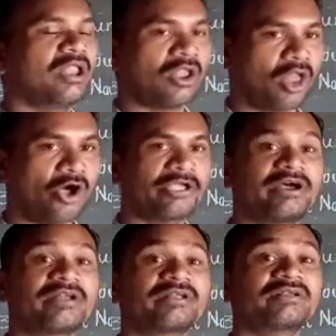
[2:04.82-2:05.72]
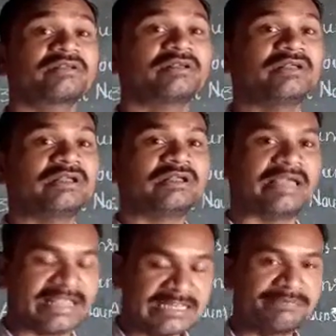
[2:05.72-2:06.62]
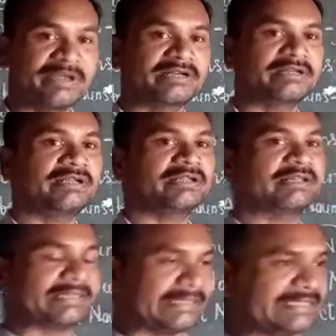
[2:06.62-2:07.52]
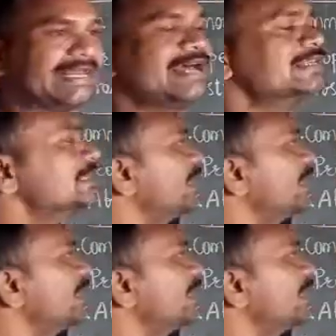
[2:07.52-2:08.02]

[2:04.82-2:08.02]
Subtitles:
lawyer, inspector, these are the